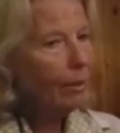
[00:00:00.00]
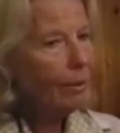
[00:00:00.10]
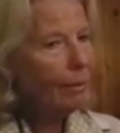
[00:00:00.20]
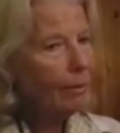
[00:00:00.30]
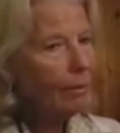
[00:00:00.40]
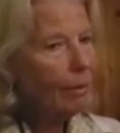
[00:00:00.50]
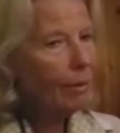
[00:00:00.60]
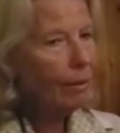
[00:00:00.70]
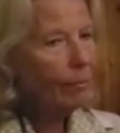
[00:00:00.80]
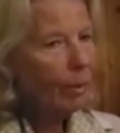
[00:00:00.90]
is
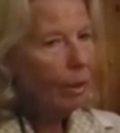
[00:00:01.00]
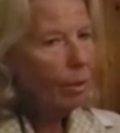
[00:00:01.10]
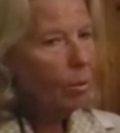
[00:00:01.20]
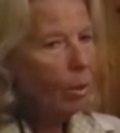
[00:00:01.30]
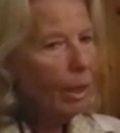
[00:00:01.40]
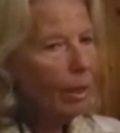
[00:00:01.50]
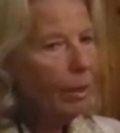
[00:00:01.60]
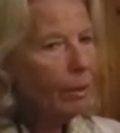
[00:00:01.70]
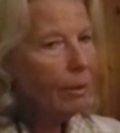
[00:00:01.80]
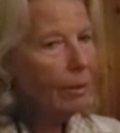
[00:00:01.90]

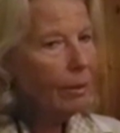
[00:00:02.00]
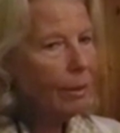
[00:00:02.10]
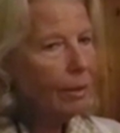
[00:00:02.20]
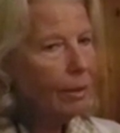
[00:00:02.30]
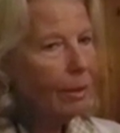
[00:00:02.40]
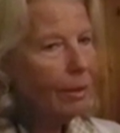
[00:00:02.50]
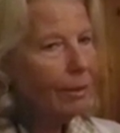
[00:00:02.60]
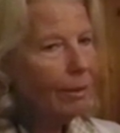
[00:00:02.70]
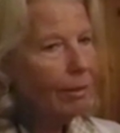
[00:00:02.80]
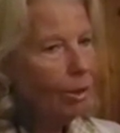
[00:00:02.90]
where
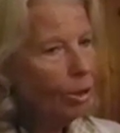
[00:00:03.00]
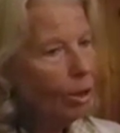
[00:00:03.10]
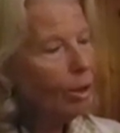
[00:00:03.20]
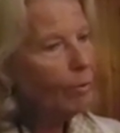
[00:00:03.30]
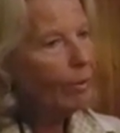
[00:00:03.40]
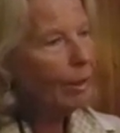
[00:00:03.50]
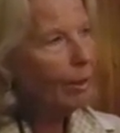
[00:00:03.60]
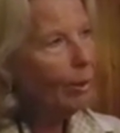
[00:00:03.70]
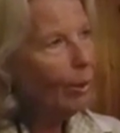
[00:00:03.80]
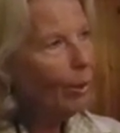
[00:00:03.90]
the teaching of
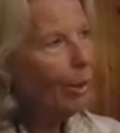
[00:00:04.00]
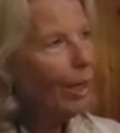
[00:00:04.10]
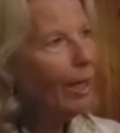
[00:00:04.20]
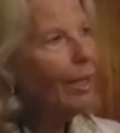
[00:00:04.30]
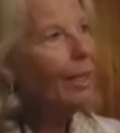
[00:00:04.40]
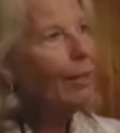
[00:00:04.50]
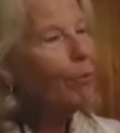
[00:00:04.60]
Agni Yoga